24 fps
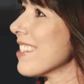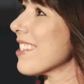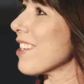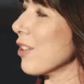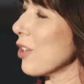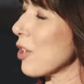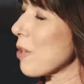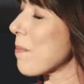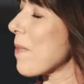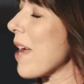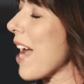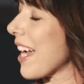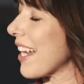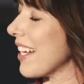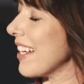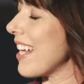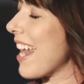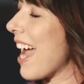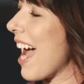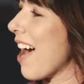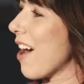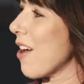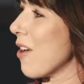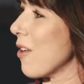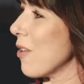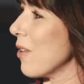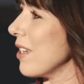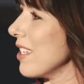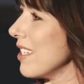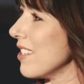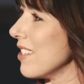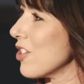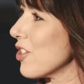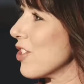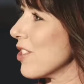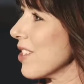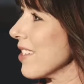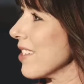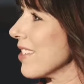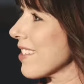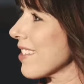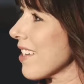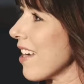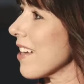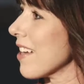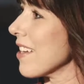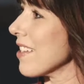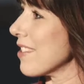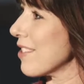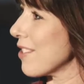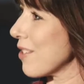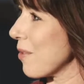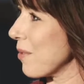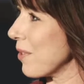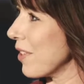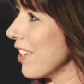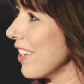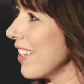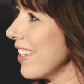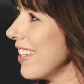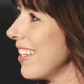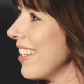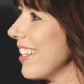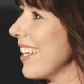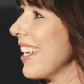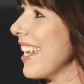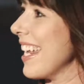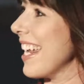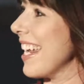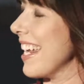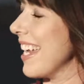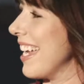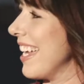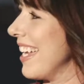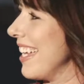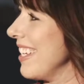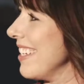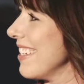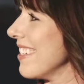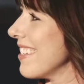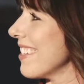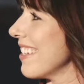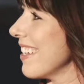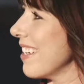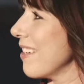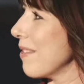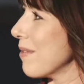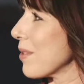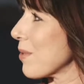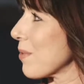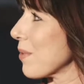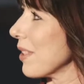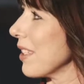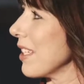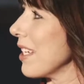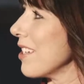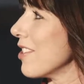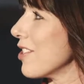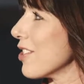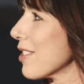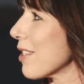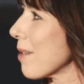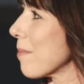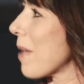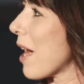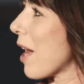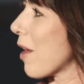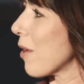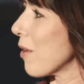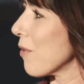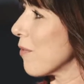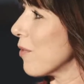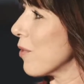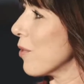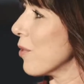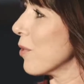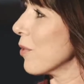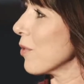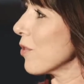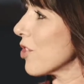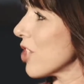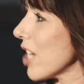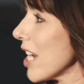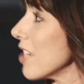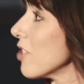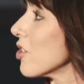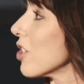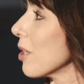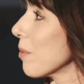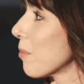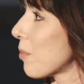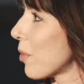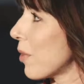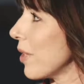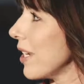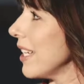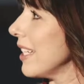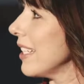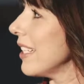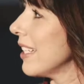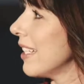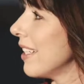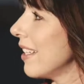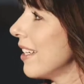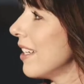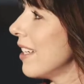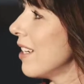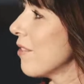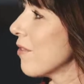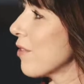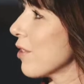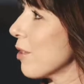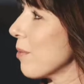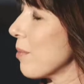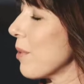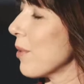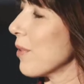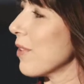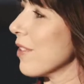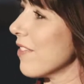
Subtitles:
look back now, it's just, God is so good. And it was really just a powerful changing point for the both of